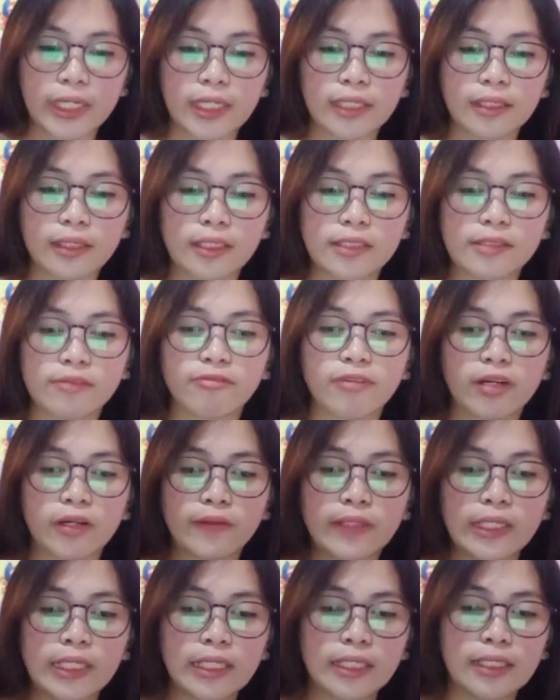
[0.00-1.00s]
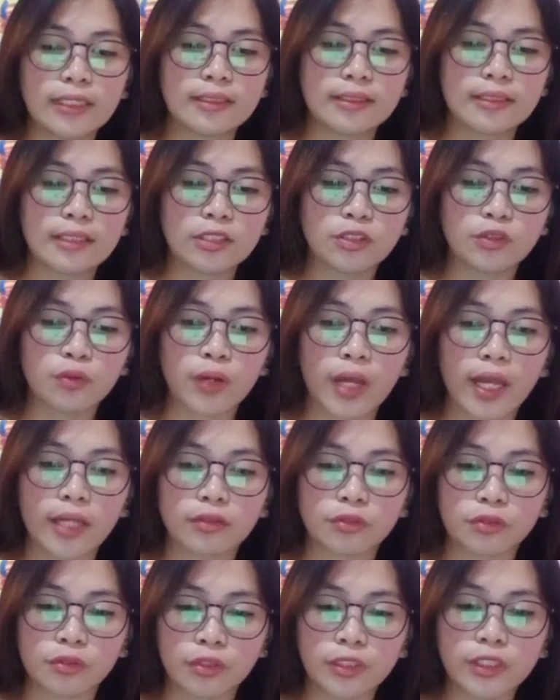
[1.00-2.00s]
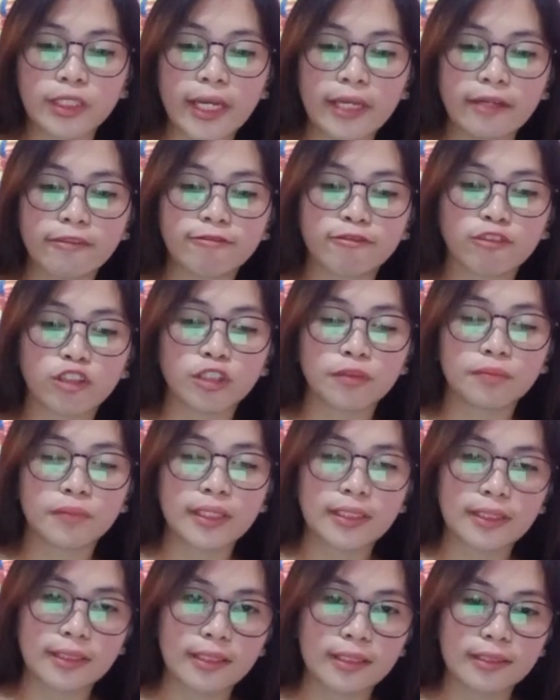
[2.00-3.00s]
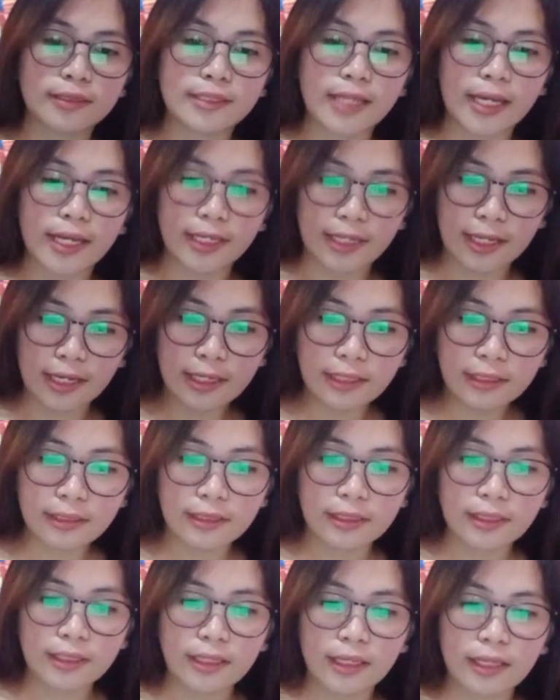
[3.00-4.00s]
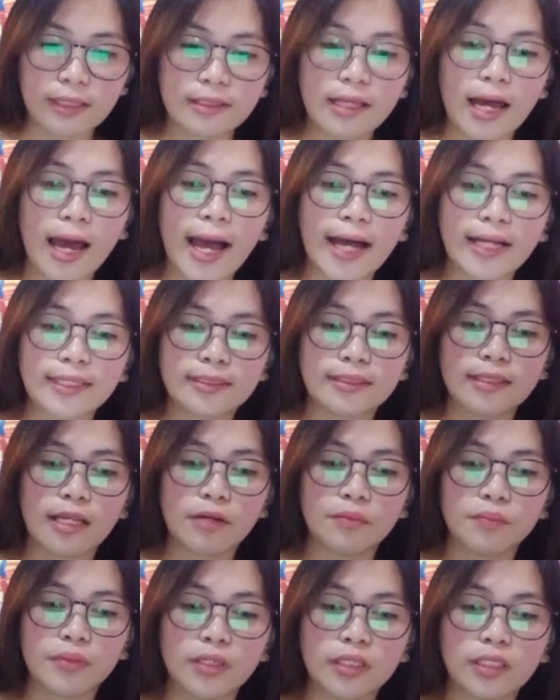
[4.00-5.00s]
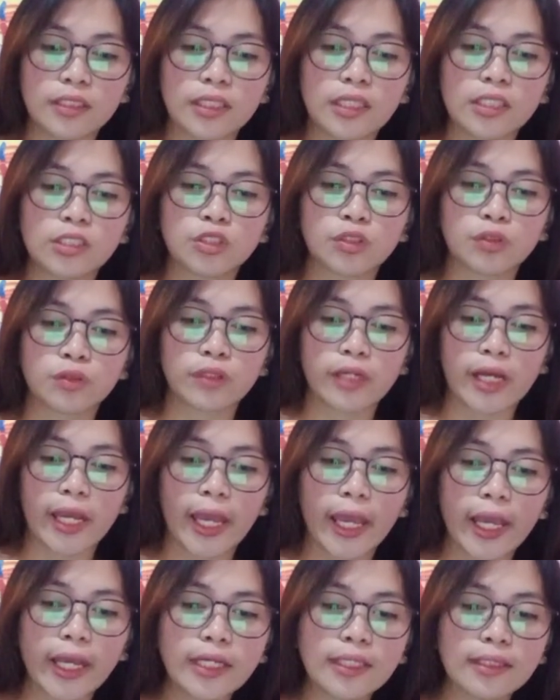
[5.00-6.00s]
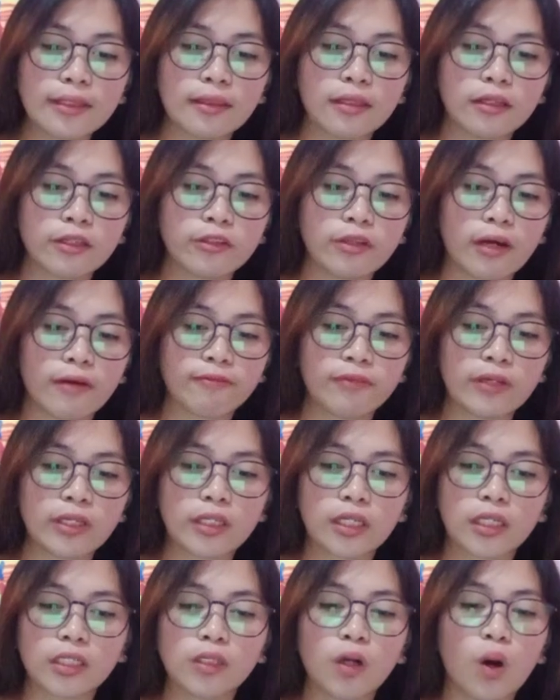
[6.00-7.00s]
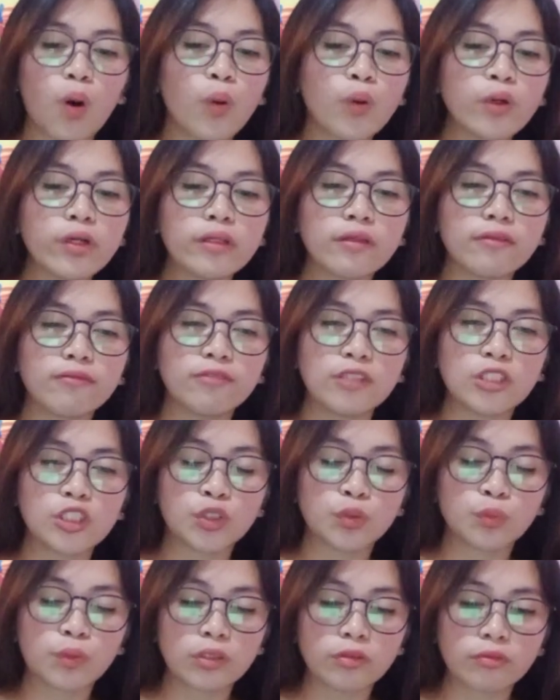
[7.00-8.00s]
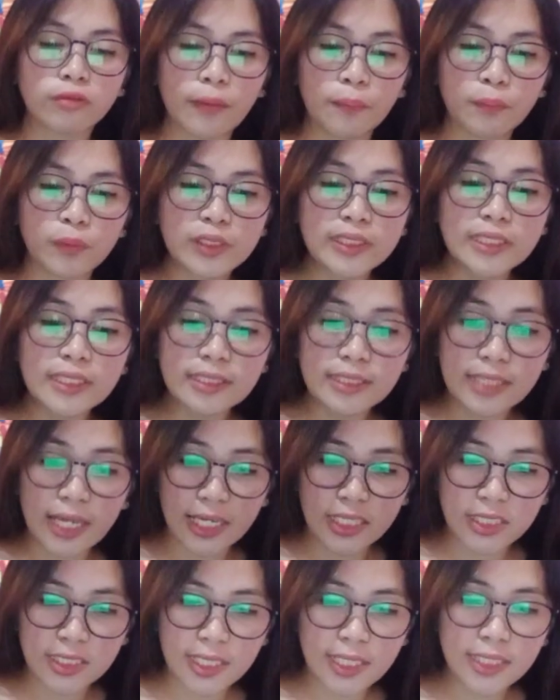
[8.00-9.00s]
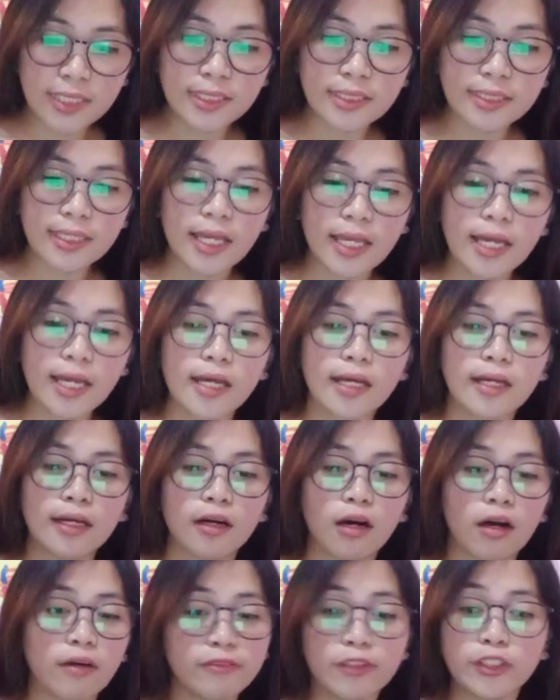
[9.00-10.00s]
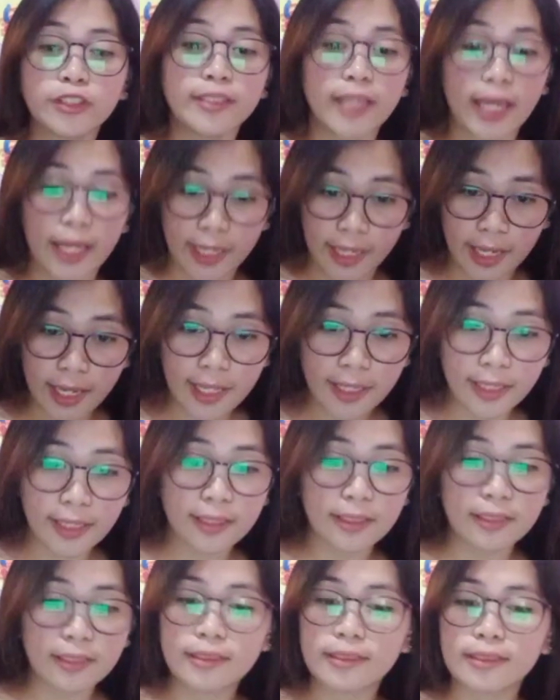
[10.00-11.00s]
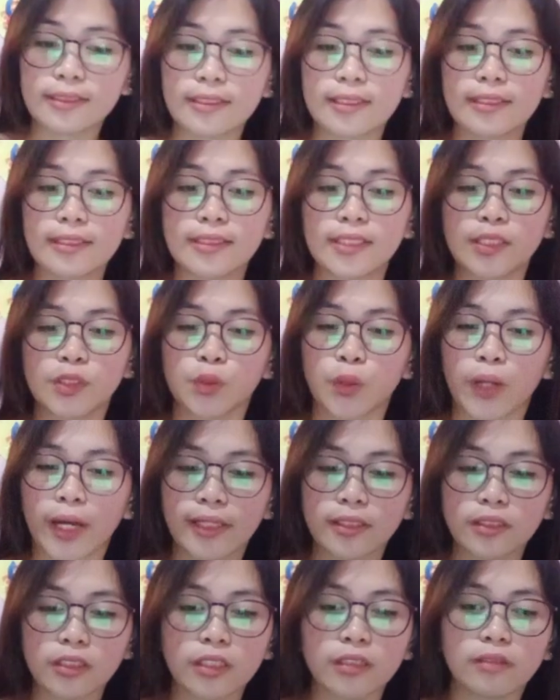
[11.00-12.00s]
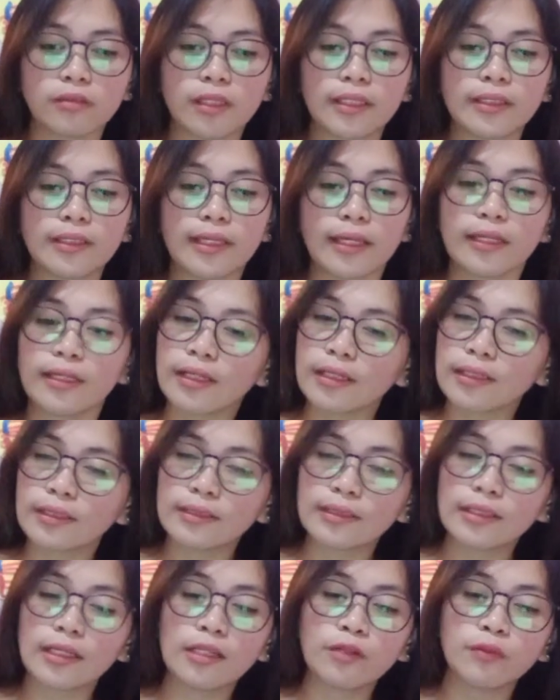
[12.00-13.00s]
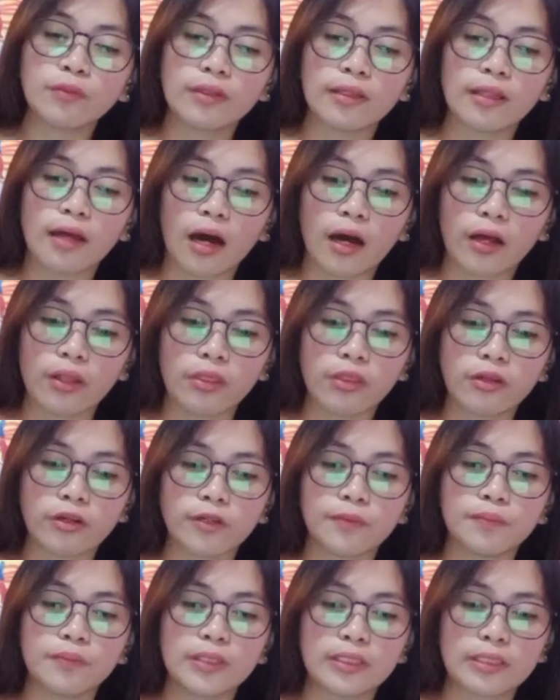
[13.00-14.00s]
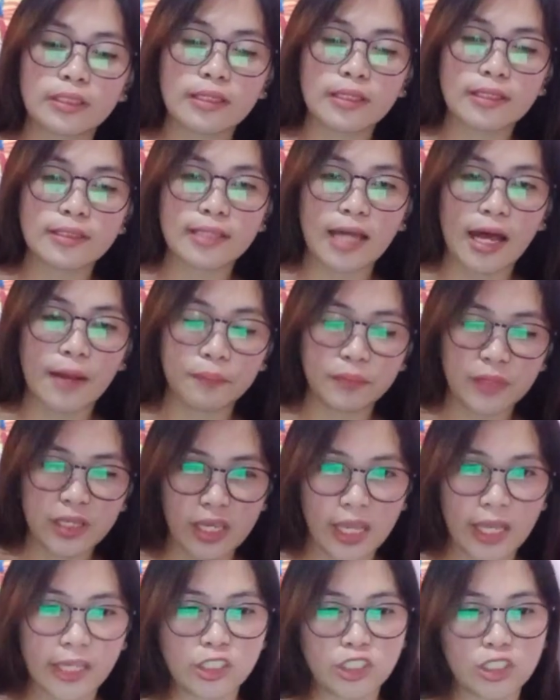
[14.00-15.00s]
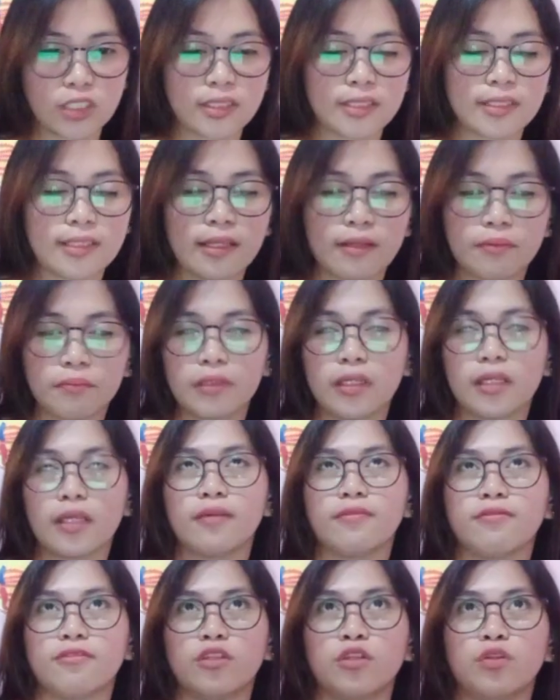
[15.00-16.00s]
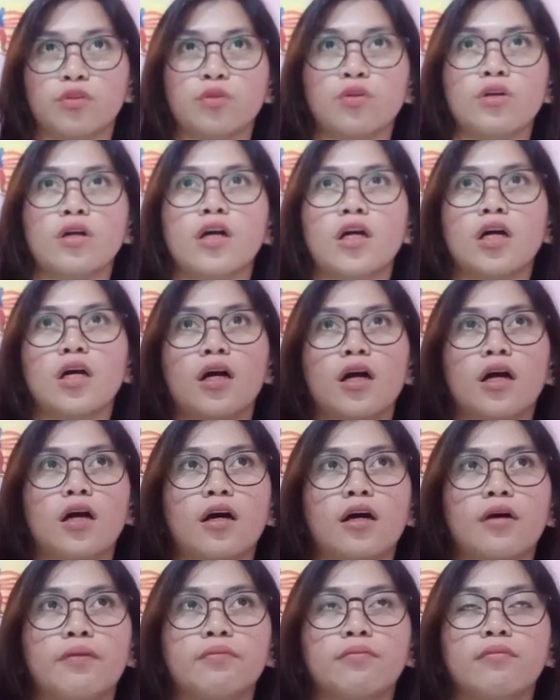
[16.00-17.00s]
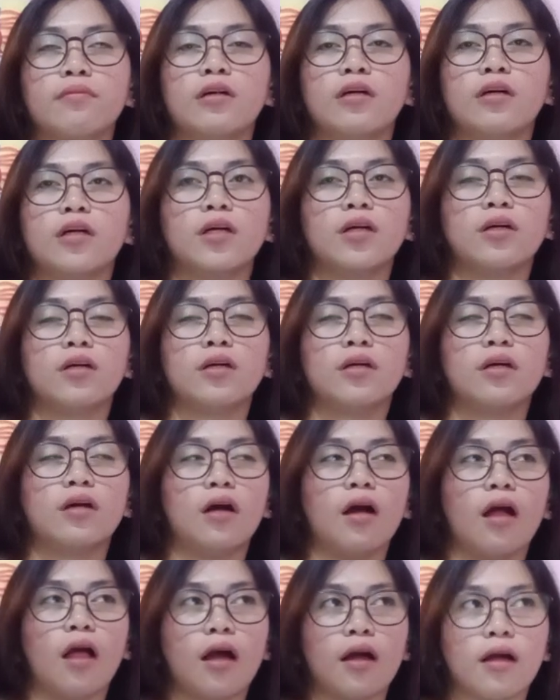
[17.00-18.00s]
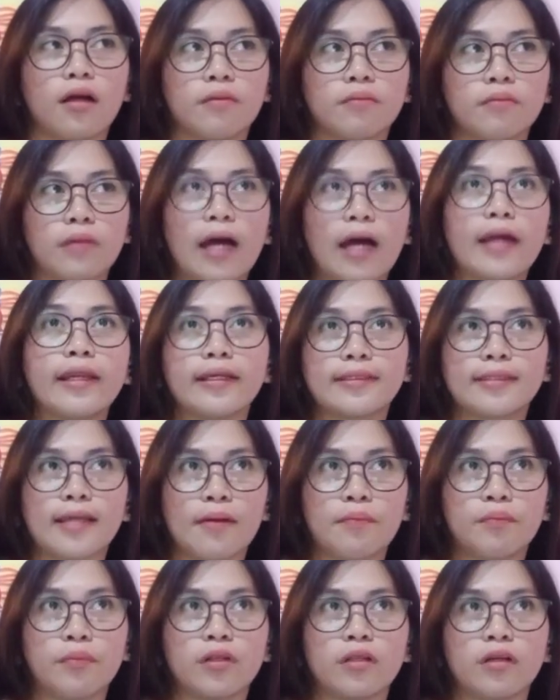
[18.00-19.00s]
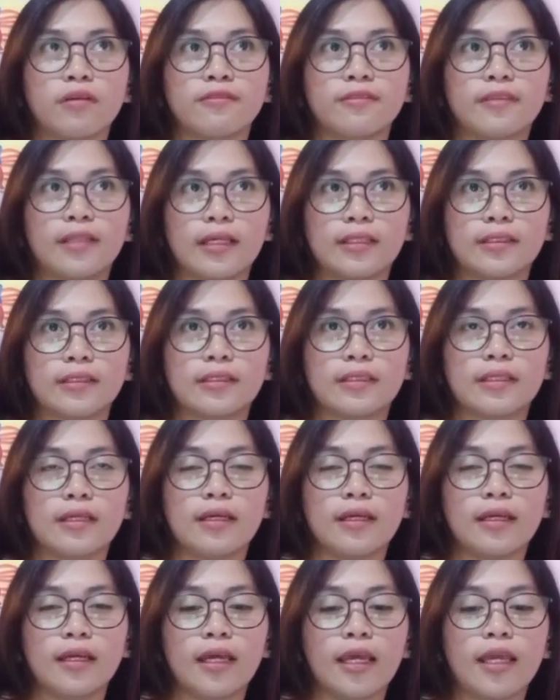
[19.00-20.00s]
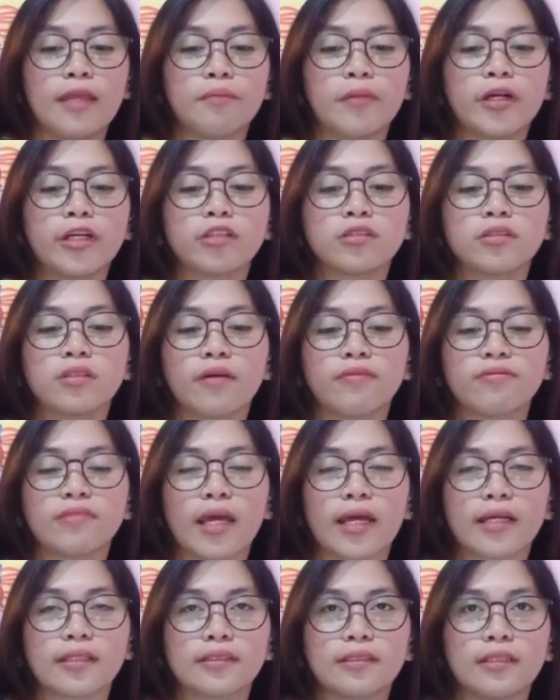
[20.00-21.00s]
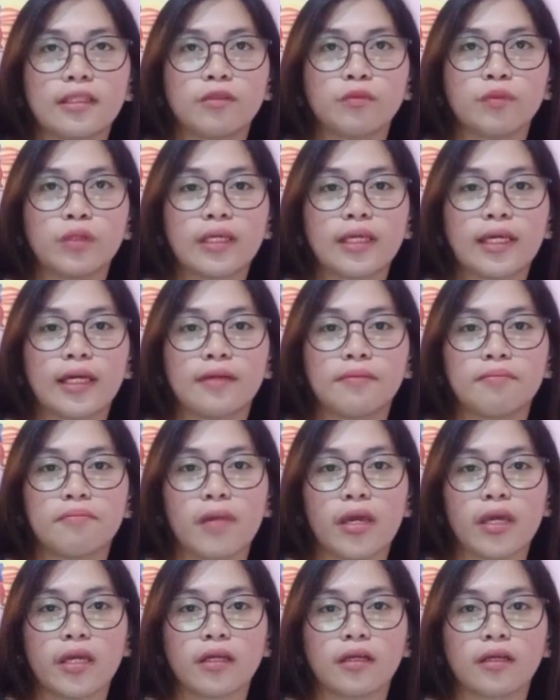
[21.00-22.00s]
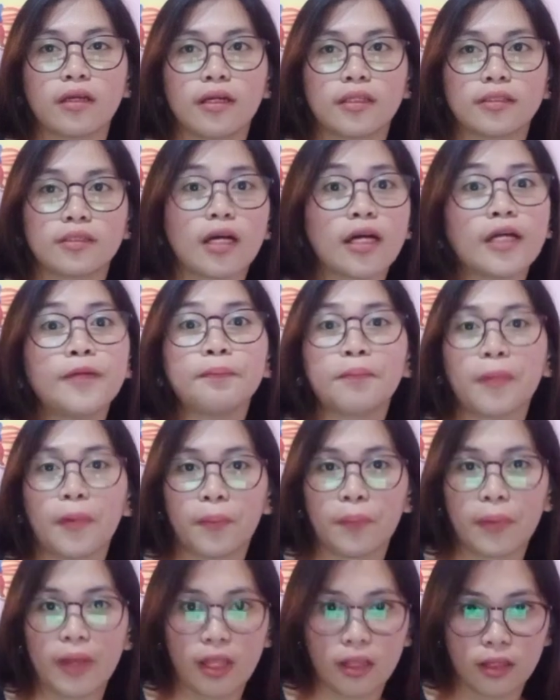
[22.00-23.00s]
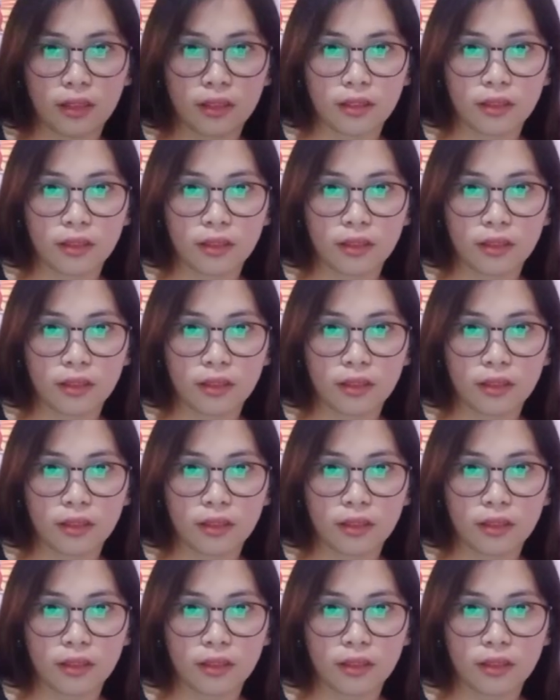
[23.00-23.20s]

It is very easy to enter and format the data. It has the ability to create the graphical or the visual representations of your data, and it is easy to integrate Excel with other business applications. Let me give you um, an example of this. In Microsoft Excel, we can make tar papel.